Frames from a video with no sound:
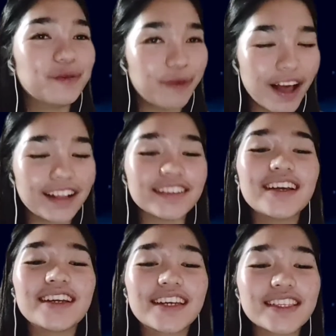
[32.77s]
Well,
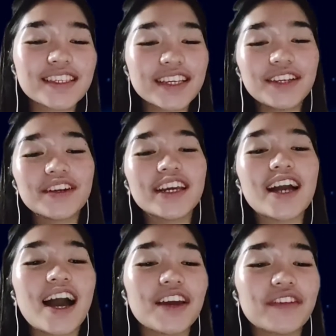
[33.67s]

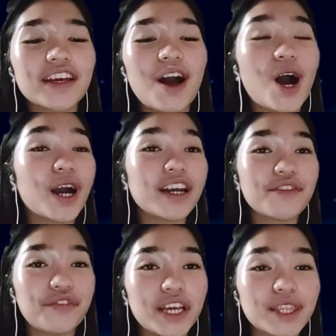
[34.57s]
considering hiring our
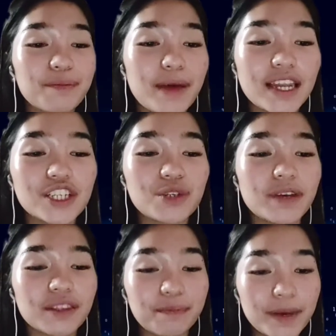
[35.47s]
event
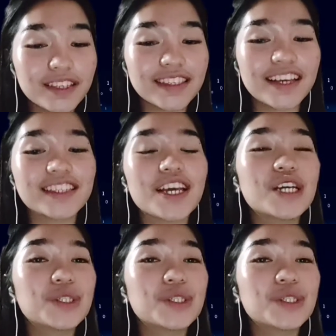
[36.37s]
management business